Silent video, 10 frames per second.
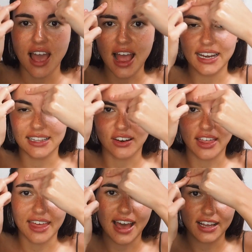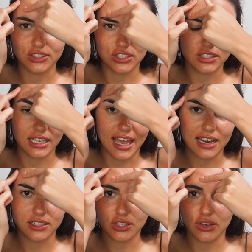anything like that, and just
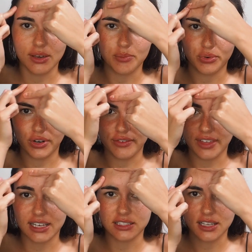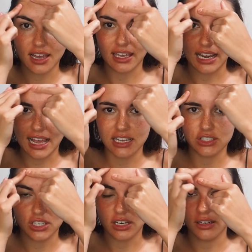again to improve that
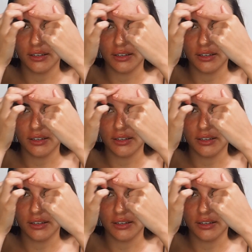circulation.